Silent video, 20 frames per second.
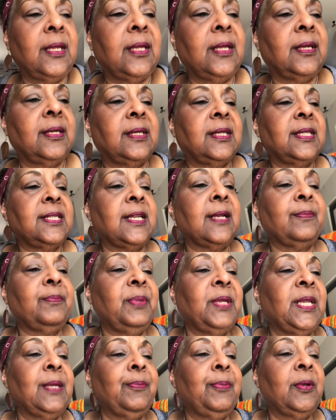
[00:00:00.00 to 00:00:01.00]
some
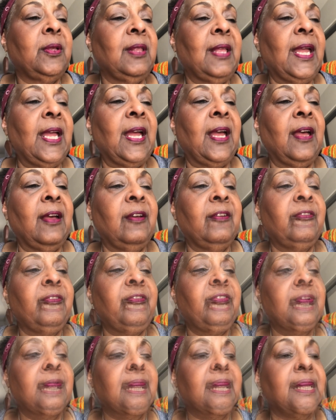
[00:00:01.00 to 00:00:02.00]
people have
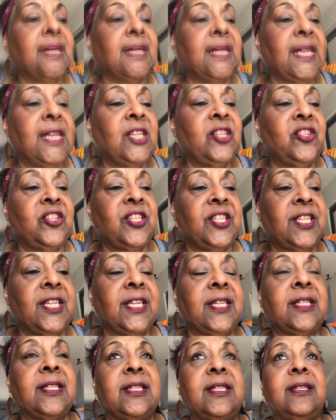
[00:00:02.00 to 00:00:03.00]
sage
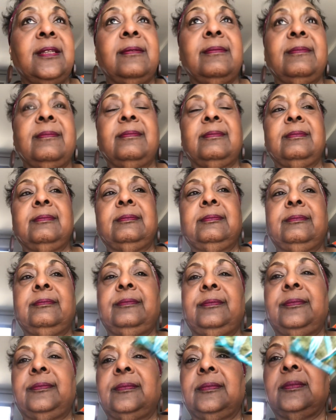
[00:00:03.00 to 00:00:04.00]
sticks,
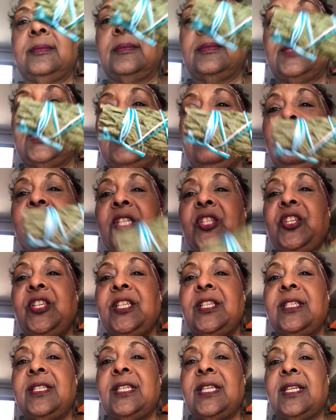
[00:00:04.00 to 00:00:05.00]
smudging
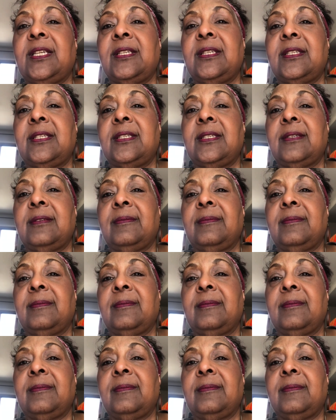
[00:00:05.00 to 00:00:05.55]
sticks.